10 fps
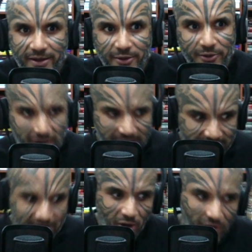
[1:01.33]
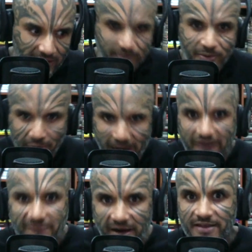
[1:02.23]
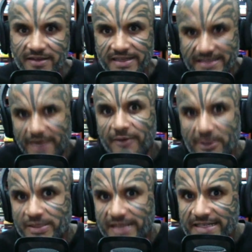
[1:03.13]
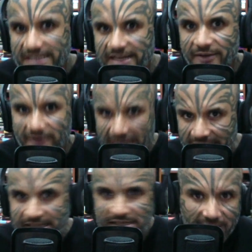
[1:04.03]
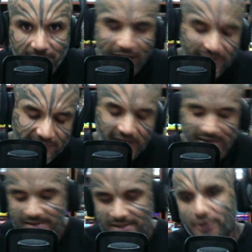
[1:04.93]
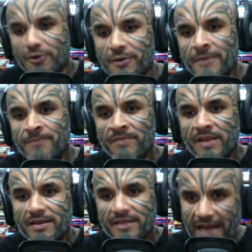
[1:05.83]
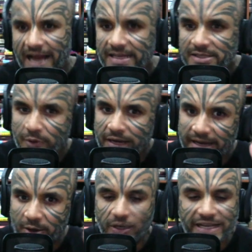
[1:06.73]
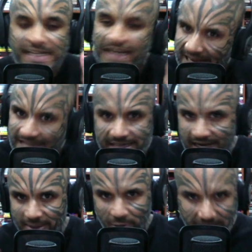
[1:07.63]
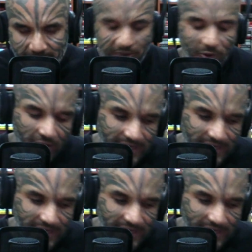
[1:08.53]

You can call him grandfather. Someone who's 67 is a grandfather. So the guy is really old. He's a nice guy. Don't get me wrong.